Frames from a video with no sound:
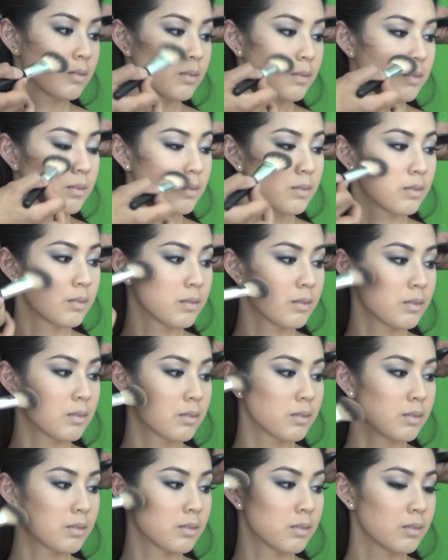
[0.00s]

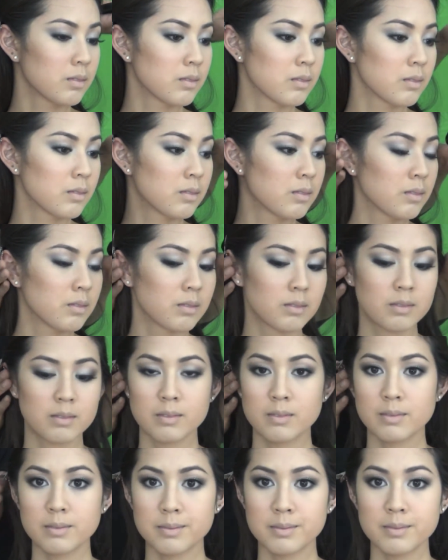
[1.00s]

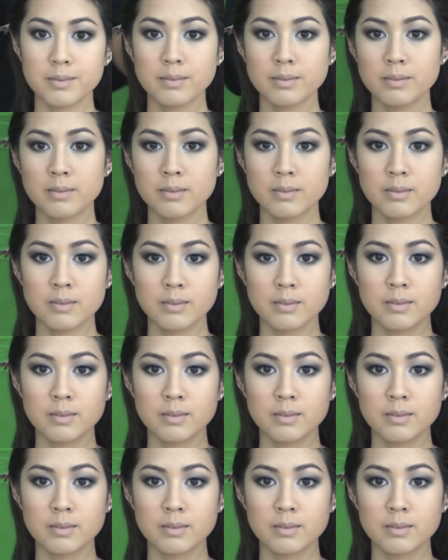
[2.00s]
Nobody speaks.